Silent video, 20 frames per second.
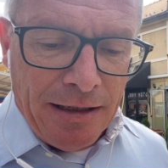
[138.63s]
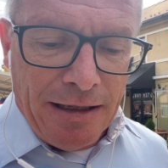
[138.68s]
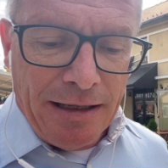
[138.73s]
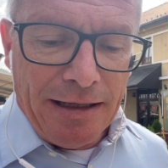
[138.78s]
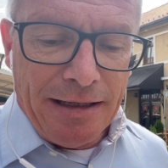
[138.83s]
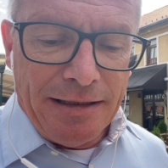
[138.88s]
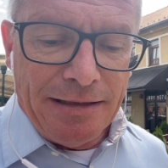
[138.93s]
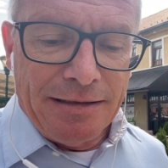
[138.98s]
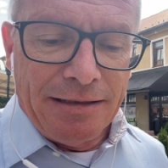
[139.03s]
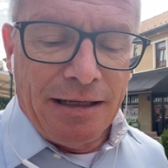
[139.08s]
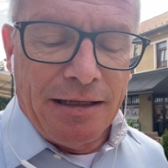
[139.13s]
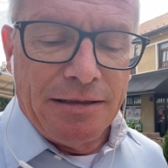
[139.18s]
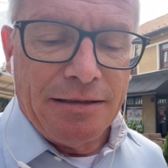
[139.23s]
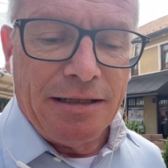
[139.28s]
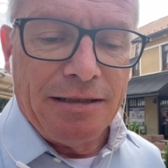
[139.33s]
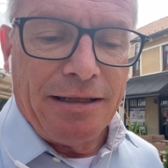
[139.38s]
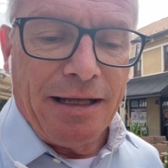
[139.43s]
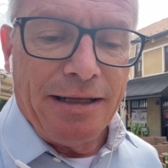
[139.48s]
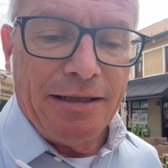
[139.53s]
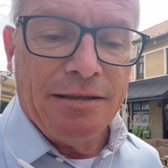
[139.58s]
in the
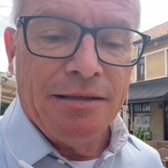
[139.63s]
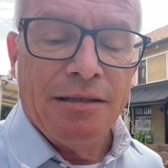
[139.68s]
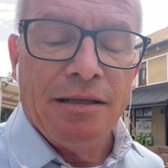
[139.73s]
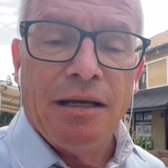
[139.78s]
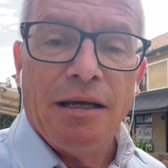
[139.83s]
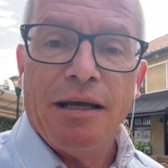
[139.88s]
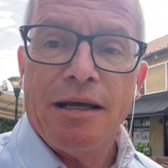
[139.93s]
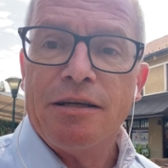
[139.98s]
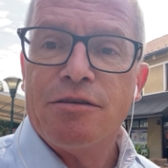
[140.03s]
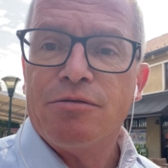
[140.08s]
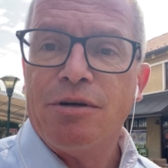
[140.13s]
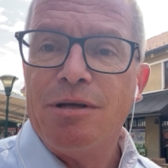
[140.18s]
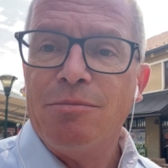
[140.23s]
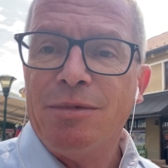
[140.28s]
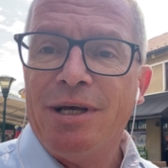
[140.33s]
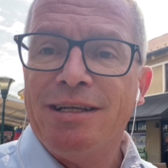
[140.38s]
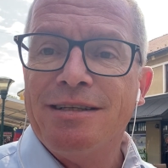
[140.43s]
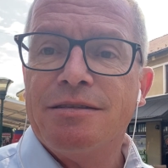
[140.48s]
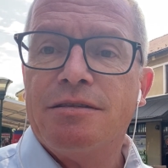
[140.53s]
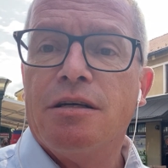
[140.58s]
Dayton
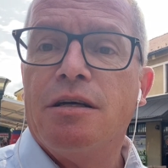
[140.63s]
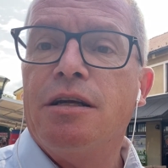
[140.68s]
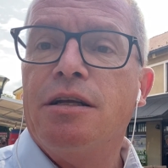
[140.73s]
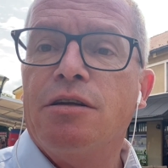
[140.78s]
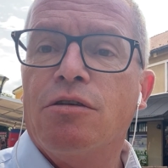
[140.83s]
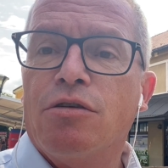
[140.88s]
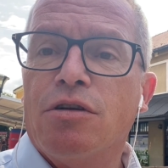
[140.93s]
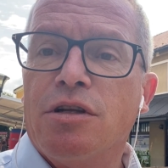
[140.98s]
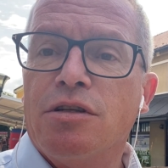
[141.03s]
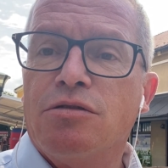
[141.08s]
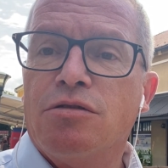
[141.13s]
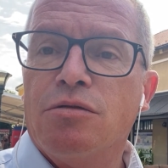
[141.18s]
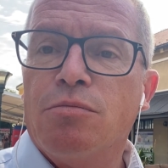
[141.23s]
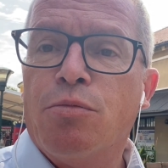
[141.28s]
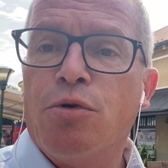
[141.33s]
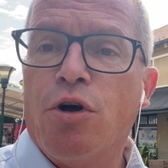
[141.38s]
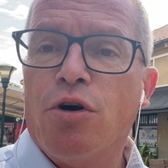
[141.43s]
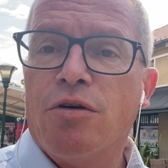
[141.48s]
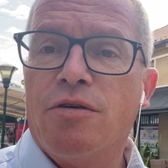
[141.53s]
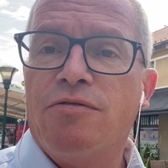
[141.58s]
Agreement, in order to
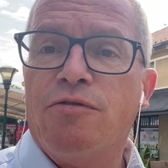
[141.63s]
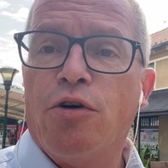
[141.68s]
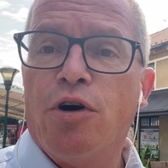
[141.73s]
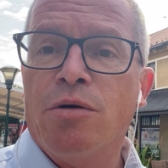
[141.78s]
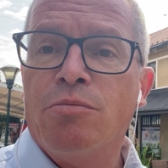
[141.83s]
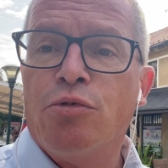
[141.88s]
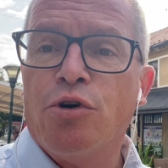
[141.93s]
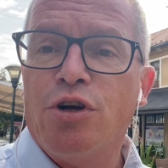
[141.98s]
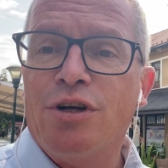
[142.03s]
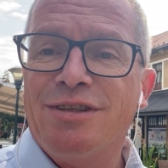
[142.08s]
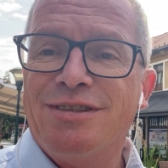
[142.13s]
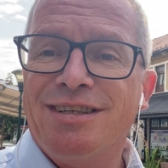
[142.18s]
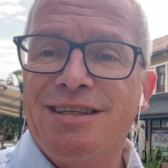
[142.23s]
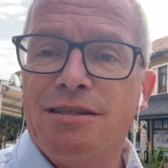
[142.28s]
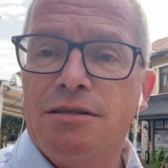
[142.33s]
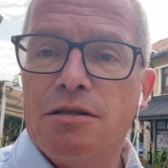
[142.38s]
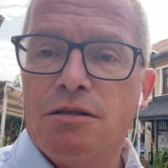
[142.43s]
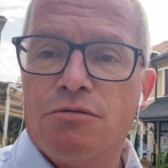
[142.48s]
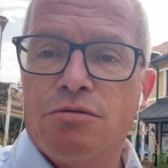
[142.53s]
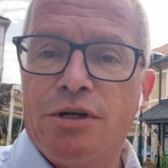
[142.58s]
block foreign policy
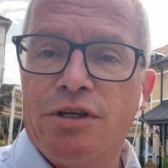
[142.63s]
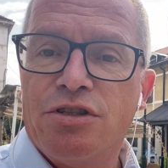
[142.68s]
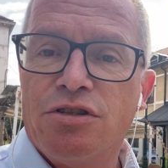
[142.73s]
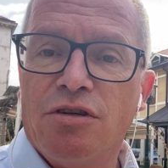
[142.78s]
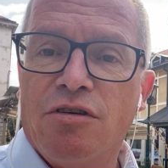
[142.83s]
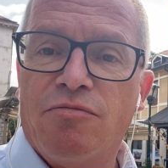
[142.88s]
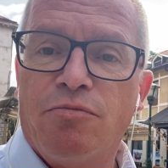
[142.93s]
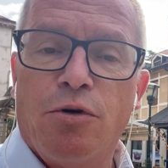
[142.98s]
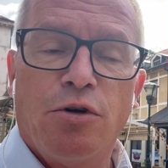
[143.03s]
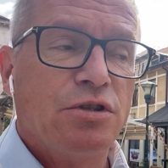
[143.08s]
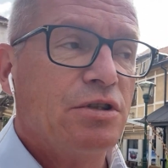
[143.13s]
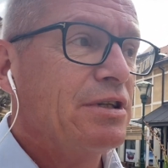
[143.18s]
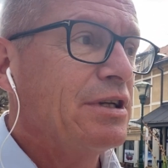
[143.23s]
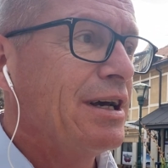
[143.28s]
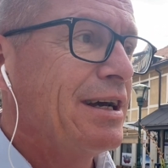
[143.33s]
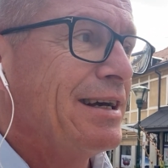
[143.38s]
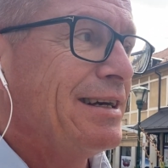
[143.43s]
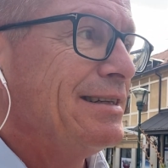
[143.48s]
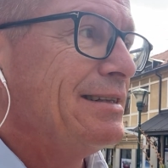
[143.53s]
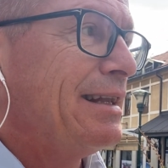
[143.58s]
integration of
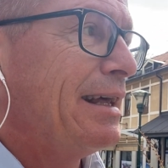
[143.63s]
Bosnia in